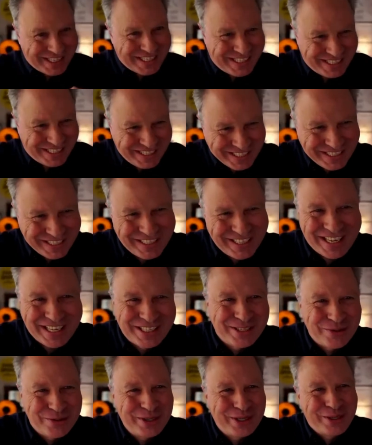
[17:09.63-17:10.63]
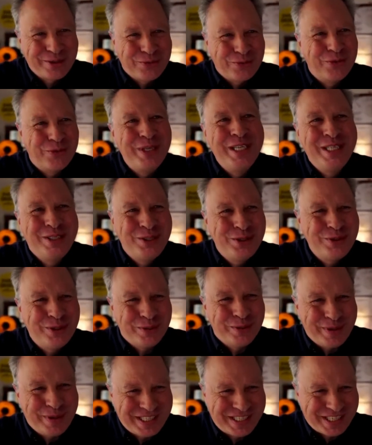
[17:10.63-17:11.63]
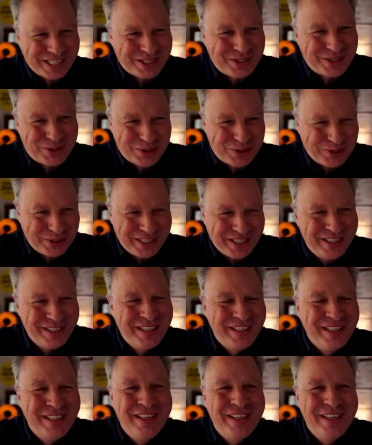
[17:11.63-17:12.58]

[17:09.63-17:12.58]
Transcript: 16, and so we can redo the basic story.